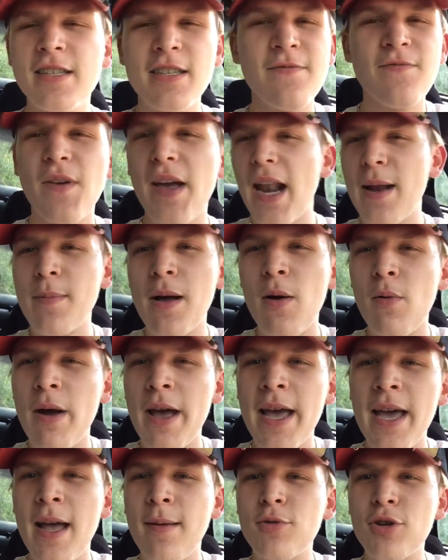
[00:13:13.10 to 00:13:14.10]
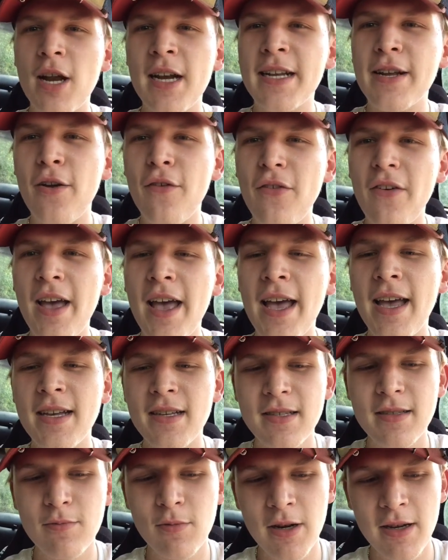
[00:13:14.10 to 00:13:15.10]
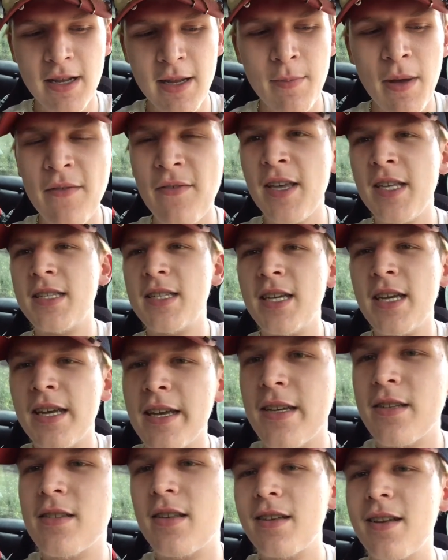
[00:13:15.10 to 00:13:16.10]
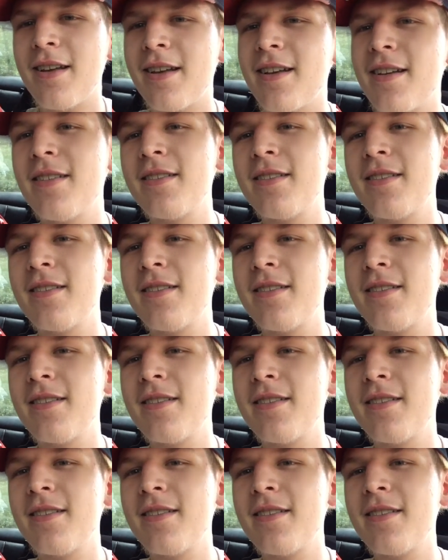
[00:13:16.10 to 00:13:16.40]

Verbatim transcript: get the fuck out of my way. I'm trying to go no, fast in my V6. Horn. we